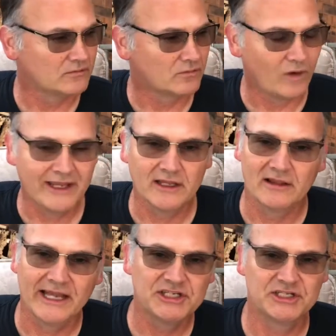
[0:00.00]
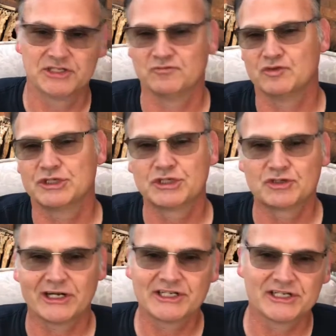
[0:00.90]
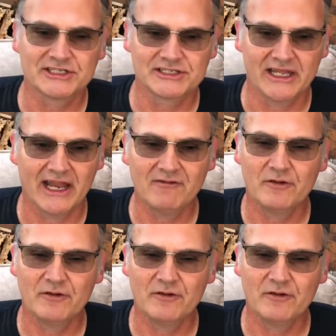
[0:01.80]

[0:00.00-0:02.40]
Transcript: regulations and restrictions that